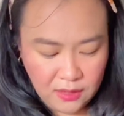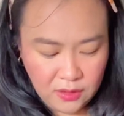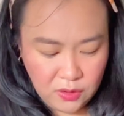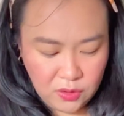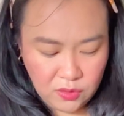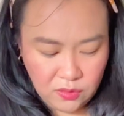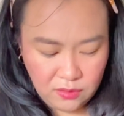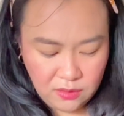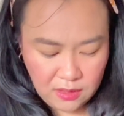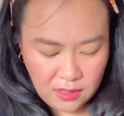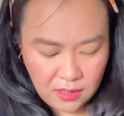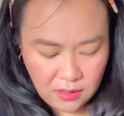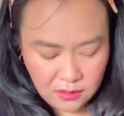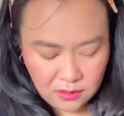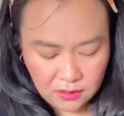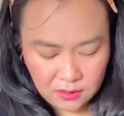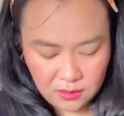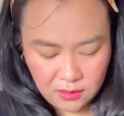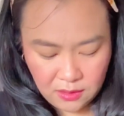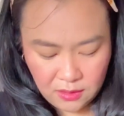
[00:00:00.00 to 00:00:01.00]
So
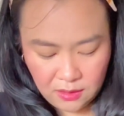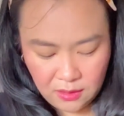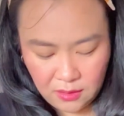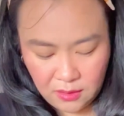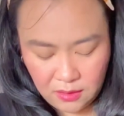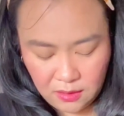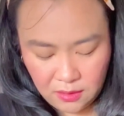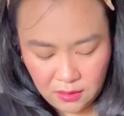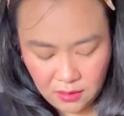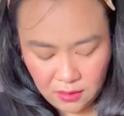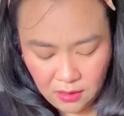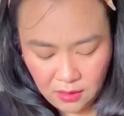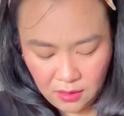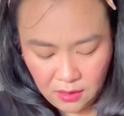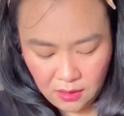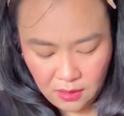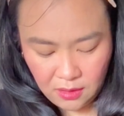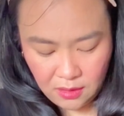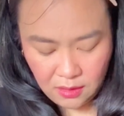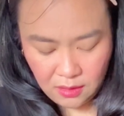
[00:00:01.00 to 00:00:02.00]
next, I
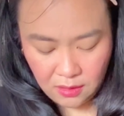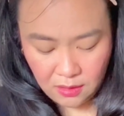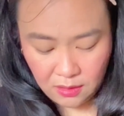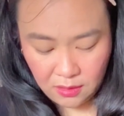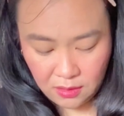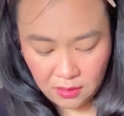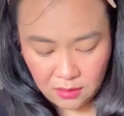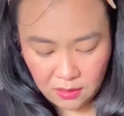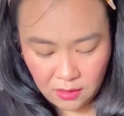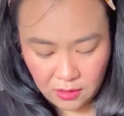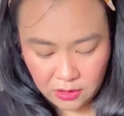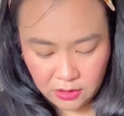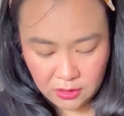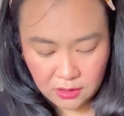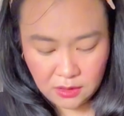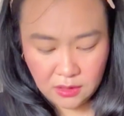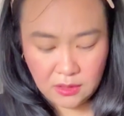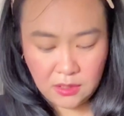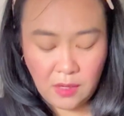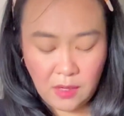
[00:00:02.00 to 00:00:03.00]
think they are
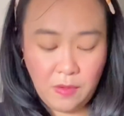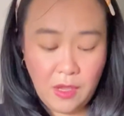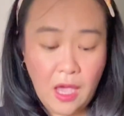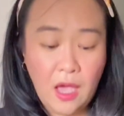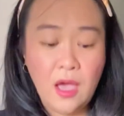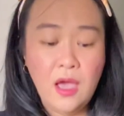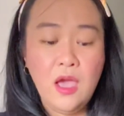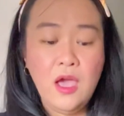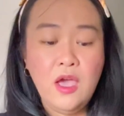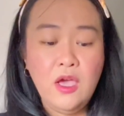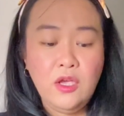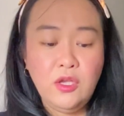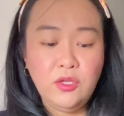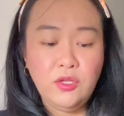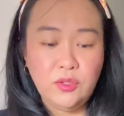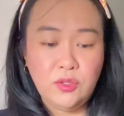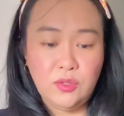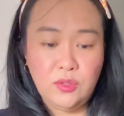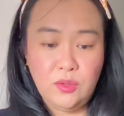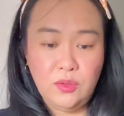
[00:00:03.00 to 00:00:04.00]
just the same. Yeah.
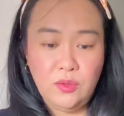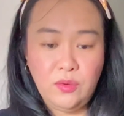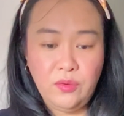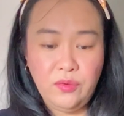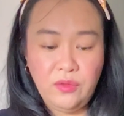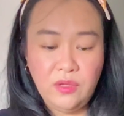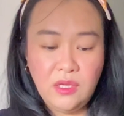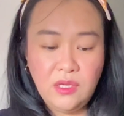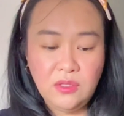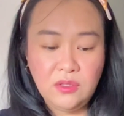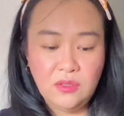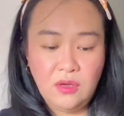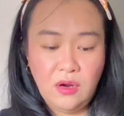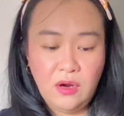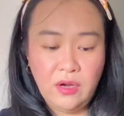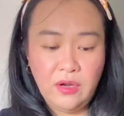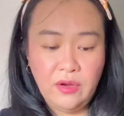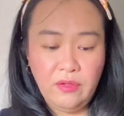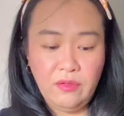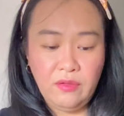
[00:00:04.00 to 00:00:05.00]
So these
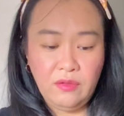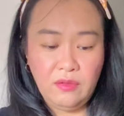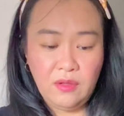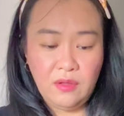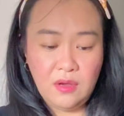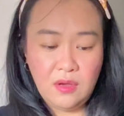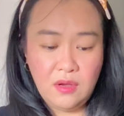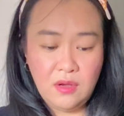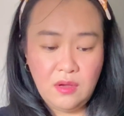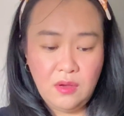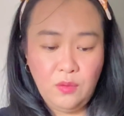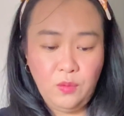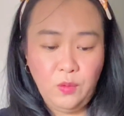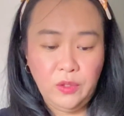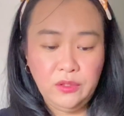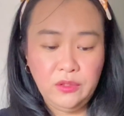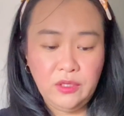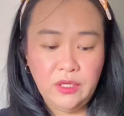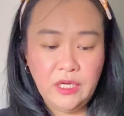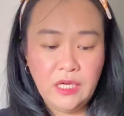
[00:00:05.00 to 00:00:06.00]
are the
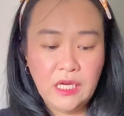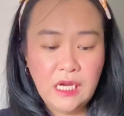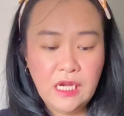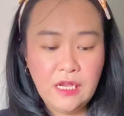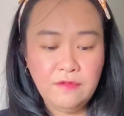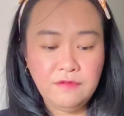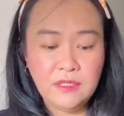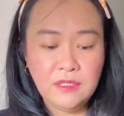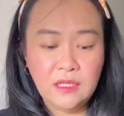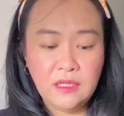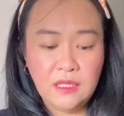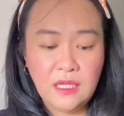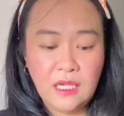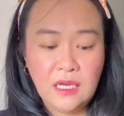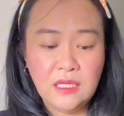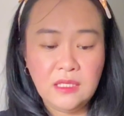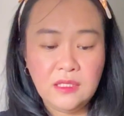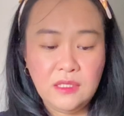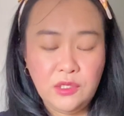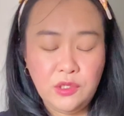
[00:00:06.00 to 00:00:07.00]
Wonder Relief
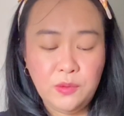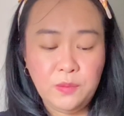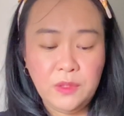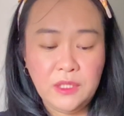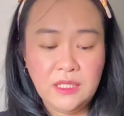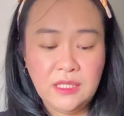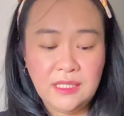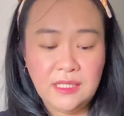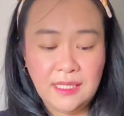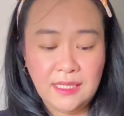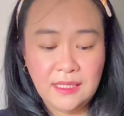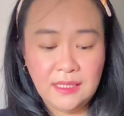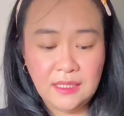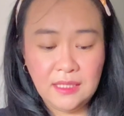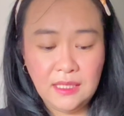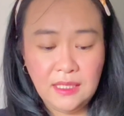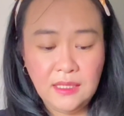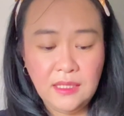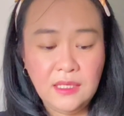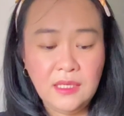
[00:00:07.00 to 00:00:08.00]
Centella Serum
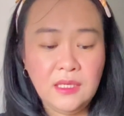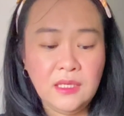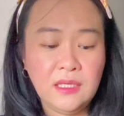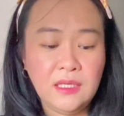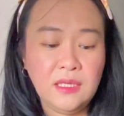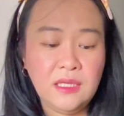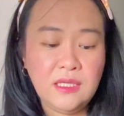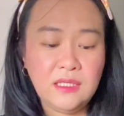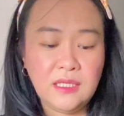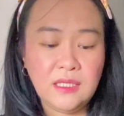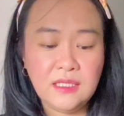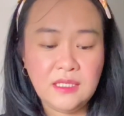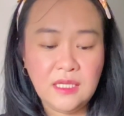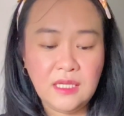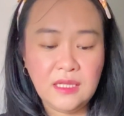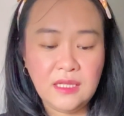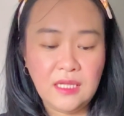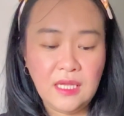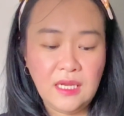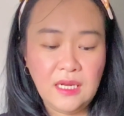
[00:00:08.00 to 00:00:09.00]
Unscented. This
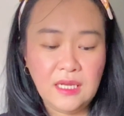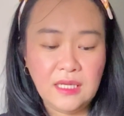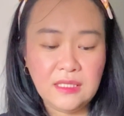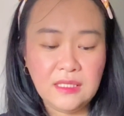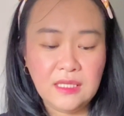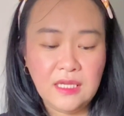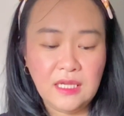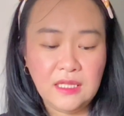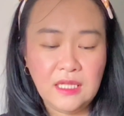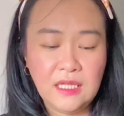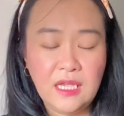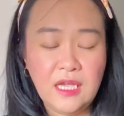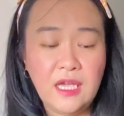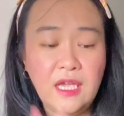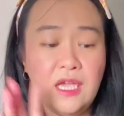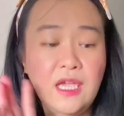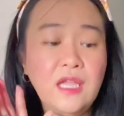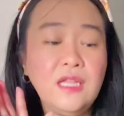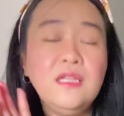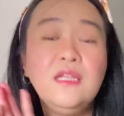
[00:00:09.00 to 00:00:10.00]
has Centella
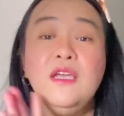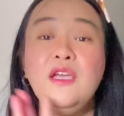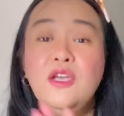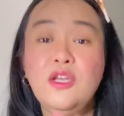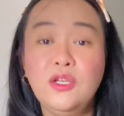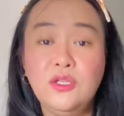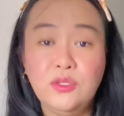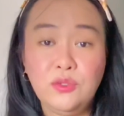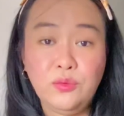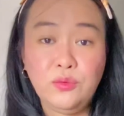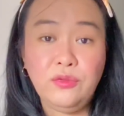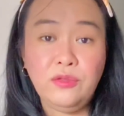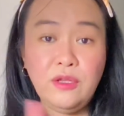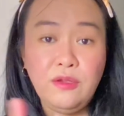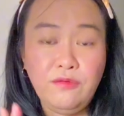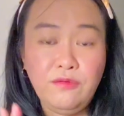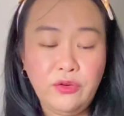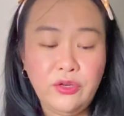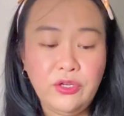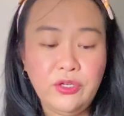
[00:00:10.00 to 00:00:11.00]
Asiatica and
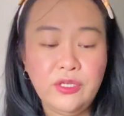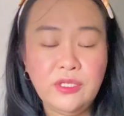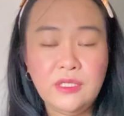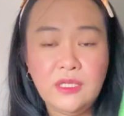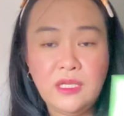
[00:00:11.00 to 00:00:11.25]
soothing for your